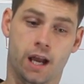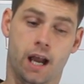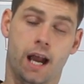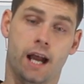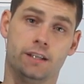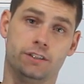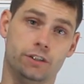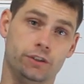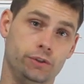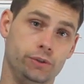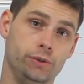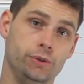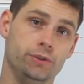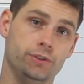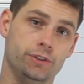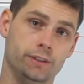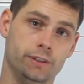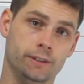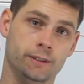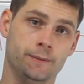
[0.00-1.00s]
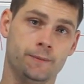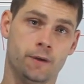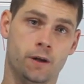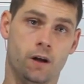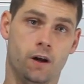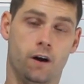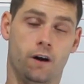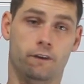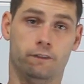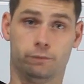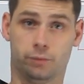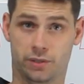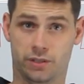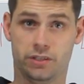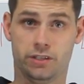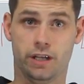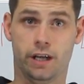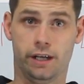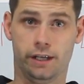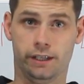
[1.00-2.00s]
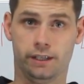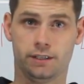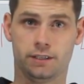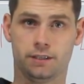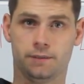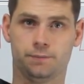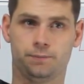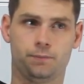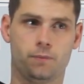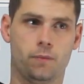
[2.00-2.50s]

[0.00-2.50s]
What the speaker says: as a user of prosthetics.